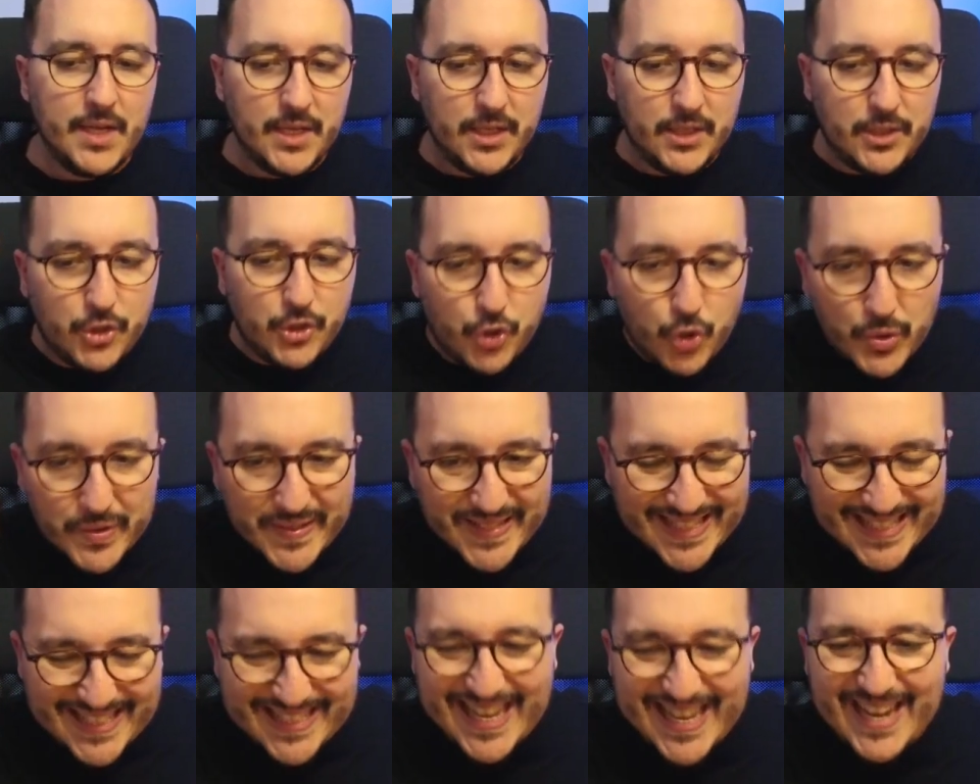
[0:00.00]
The
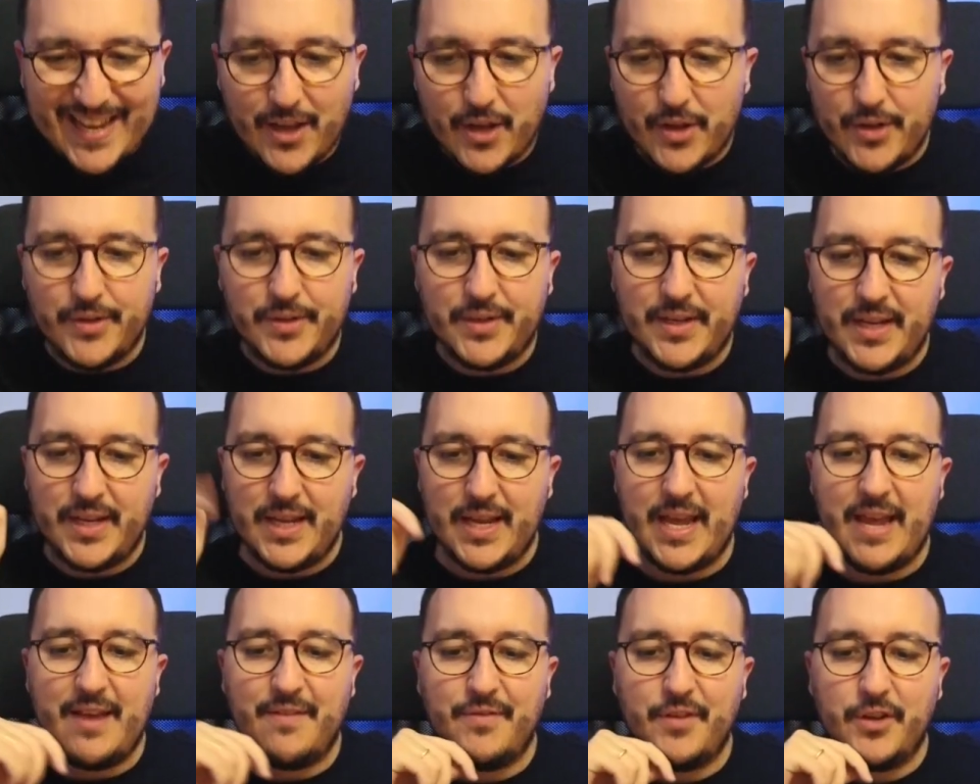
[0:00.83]
second
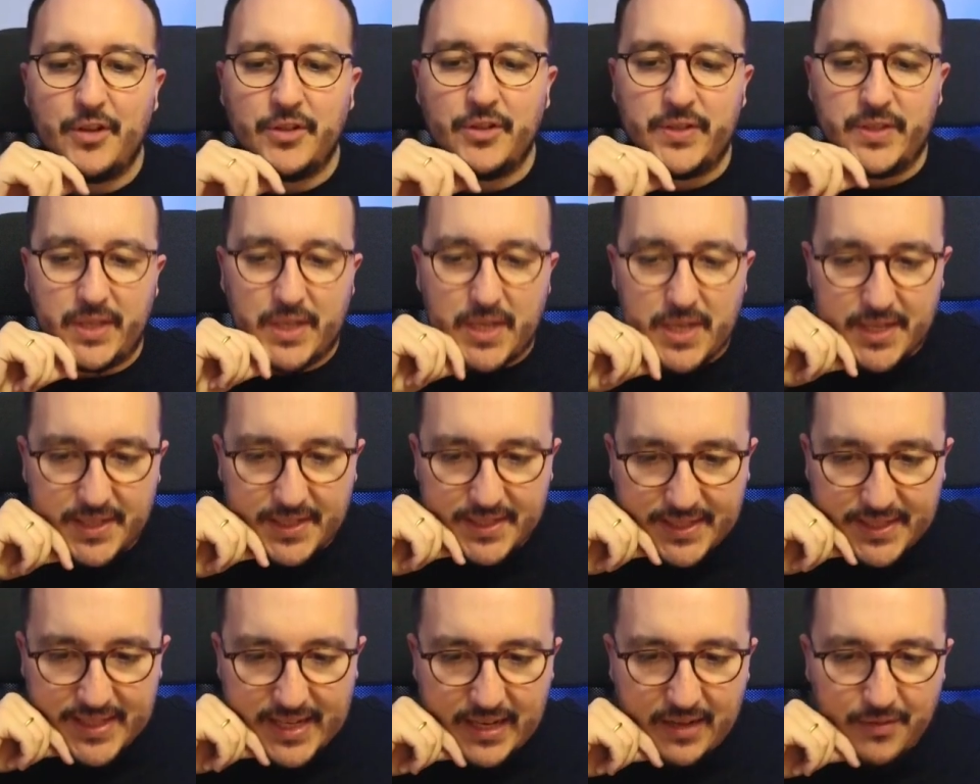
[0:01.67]
event, it's
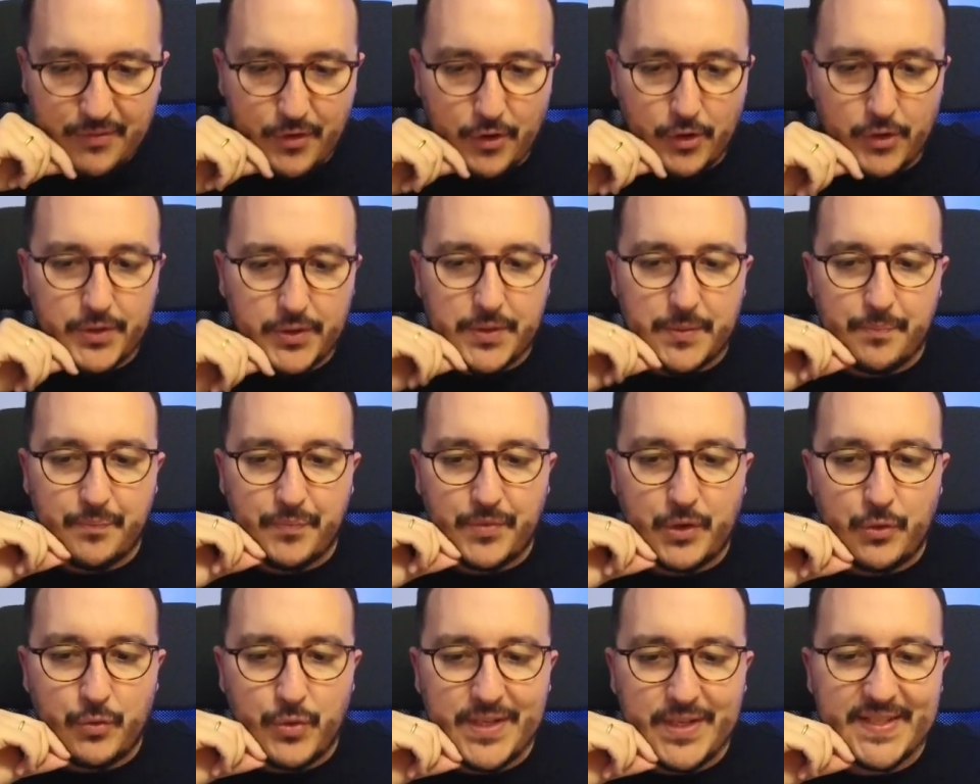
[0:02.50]
delivered.
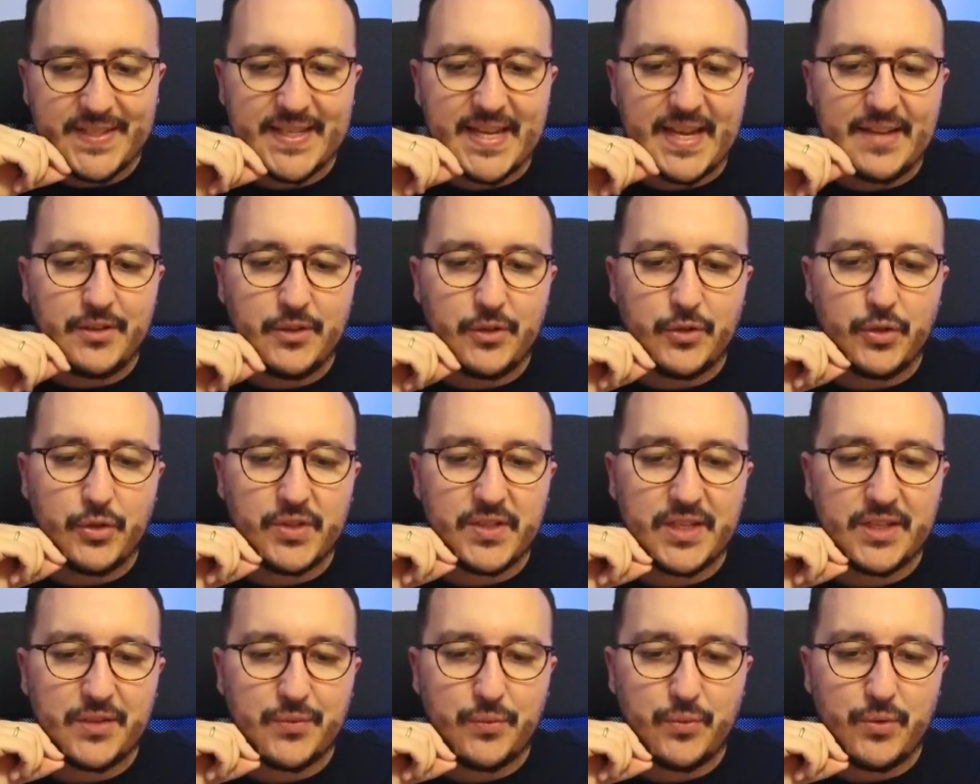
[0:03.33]
Resend
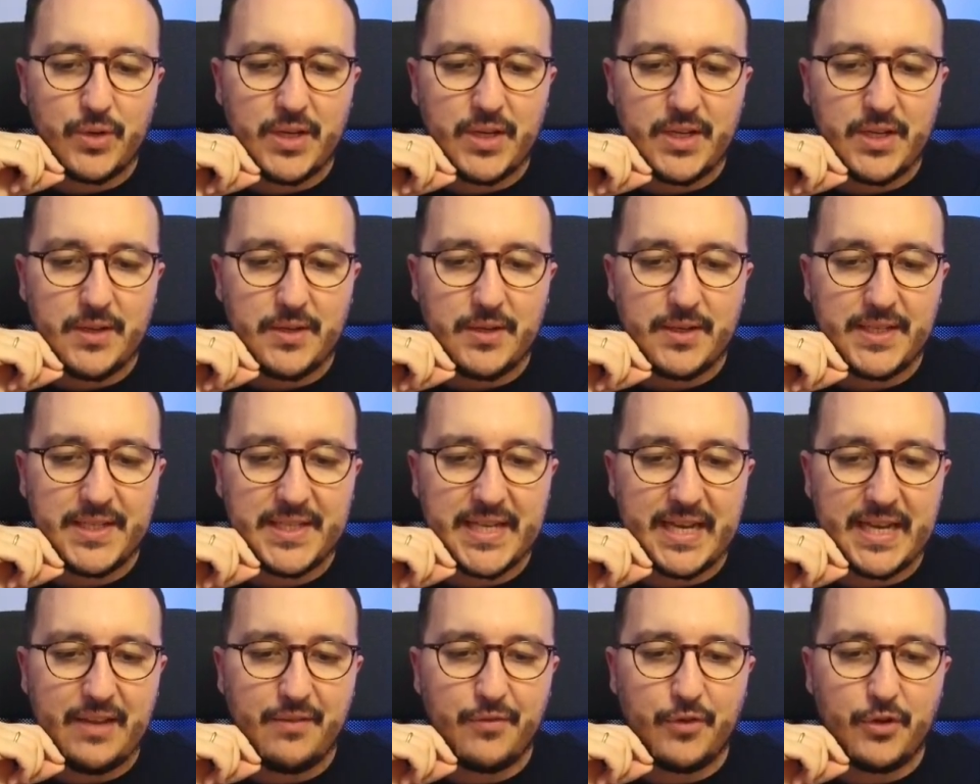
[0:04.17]
successfully
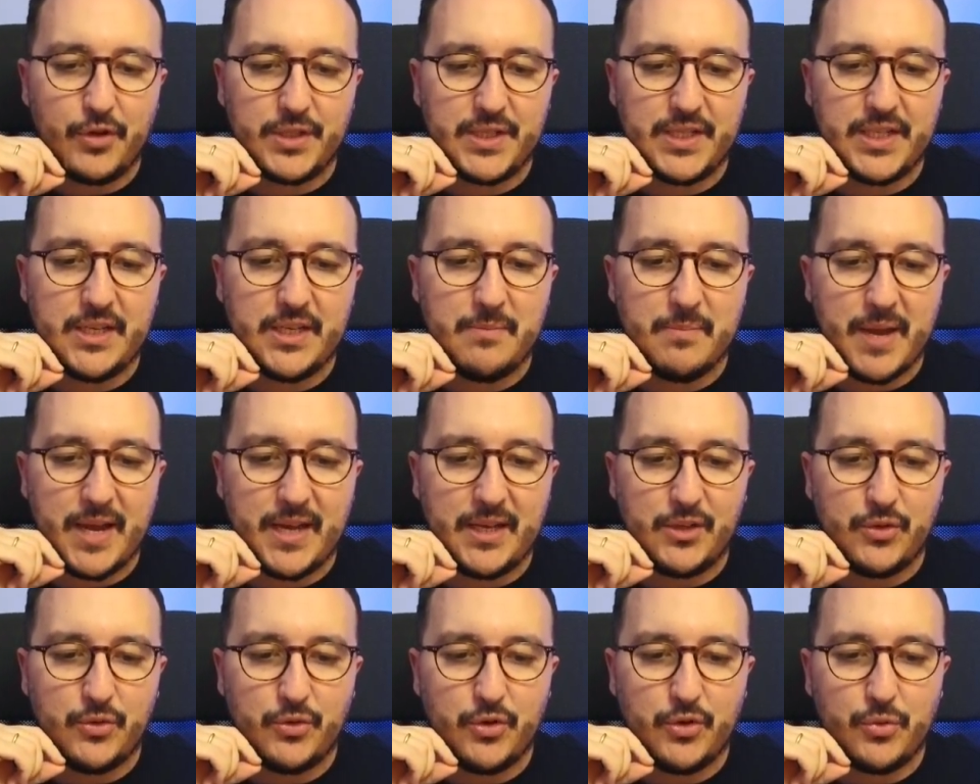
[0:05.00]
delivered the email
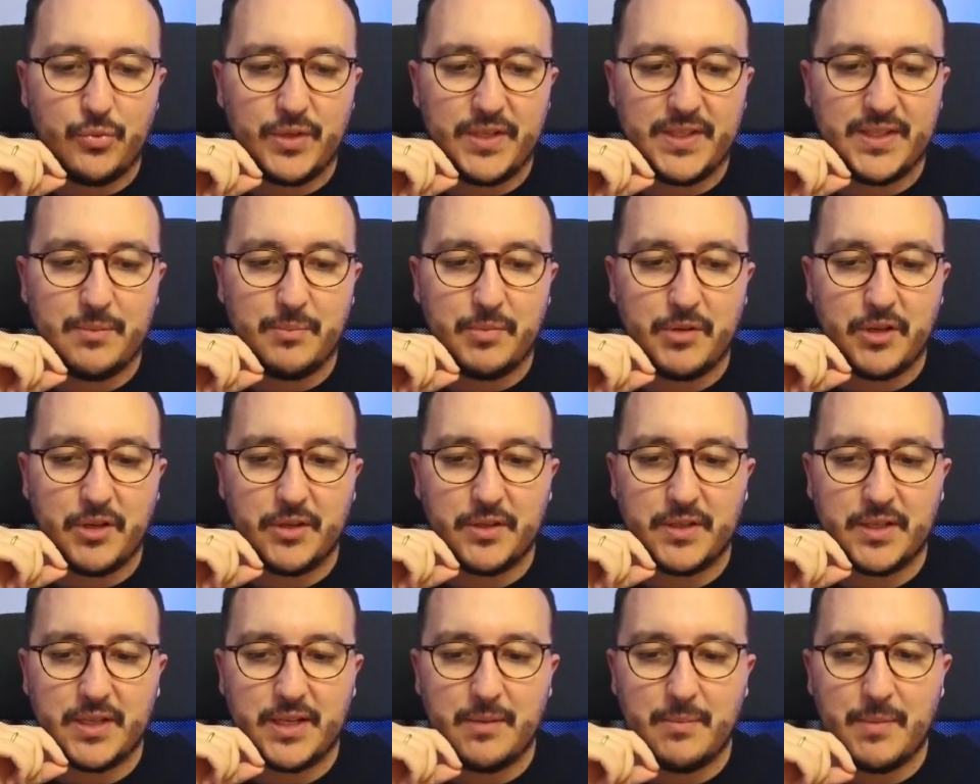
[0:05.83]
to the
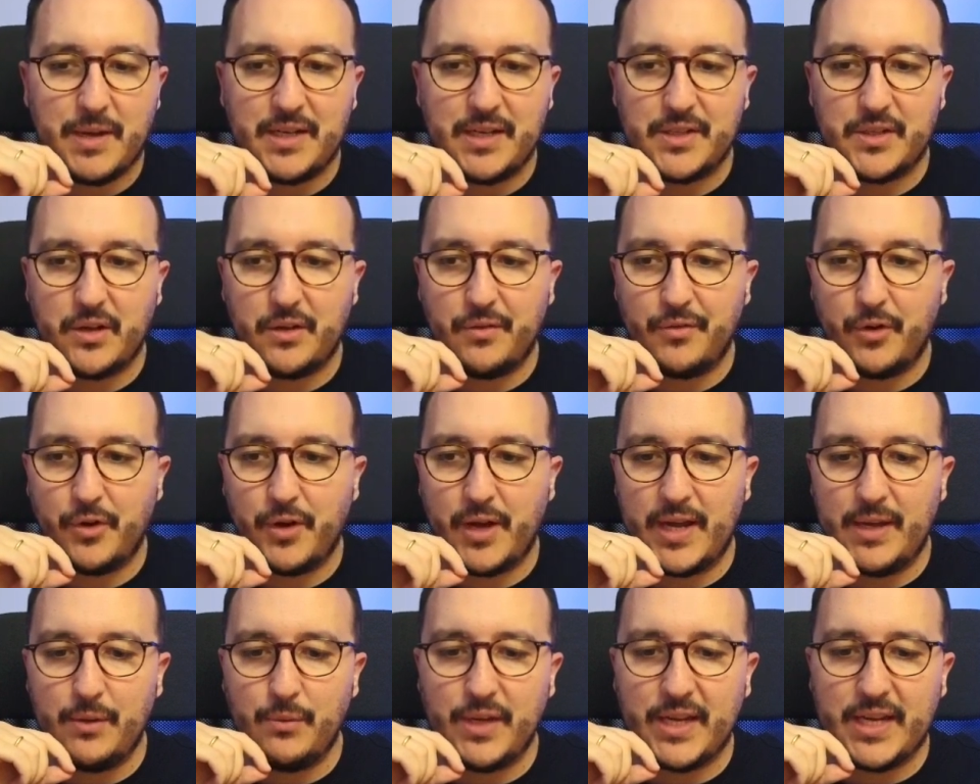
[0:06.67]
recipient email server.
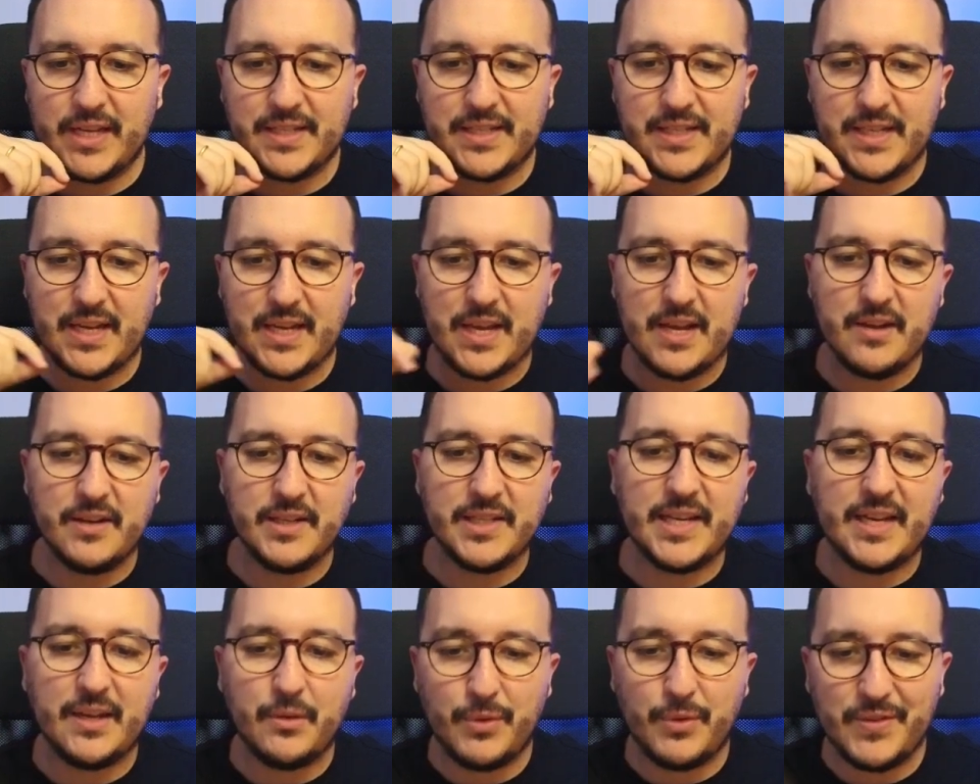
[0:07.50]
And we can see here
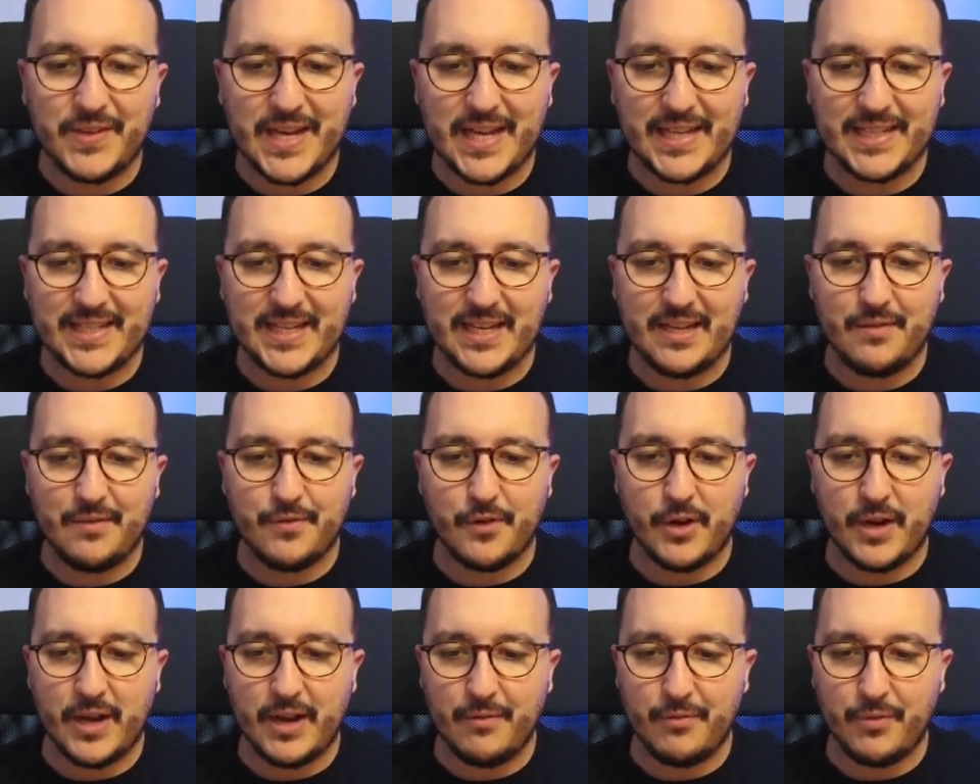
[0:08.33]
that we've got
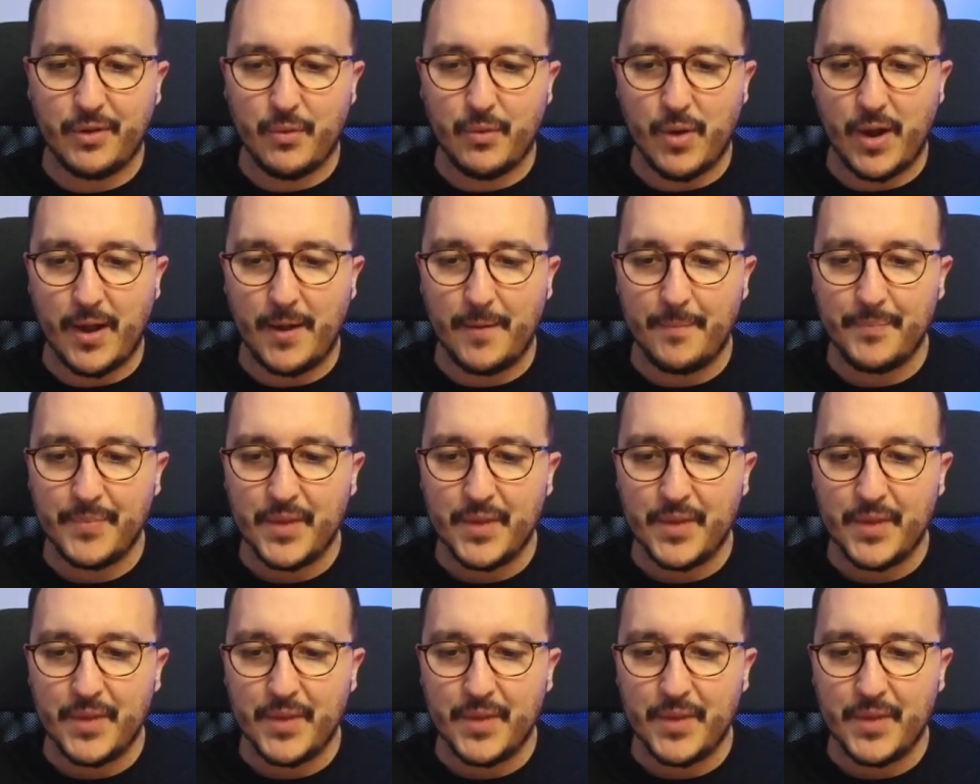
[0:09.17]
deliver everywhere,